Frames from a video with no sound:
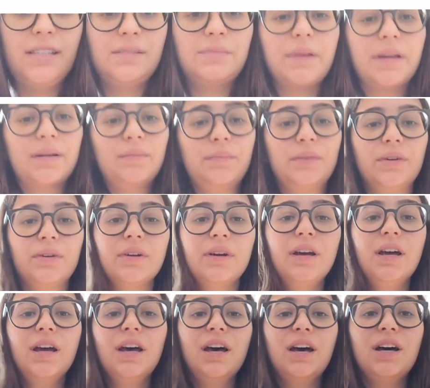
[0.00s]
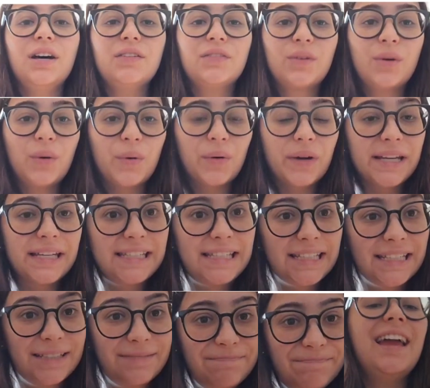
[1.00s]
this is my computer. Of
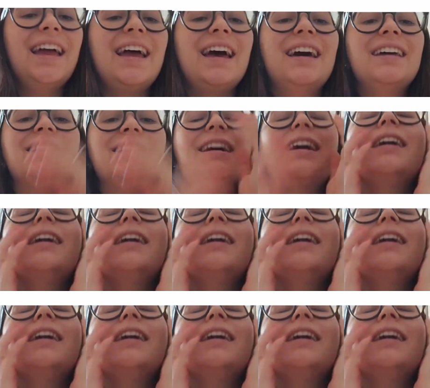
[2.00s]
quarantine. And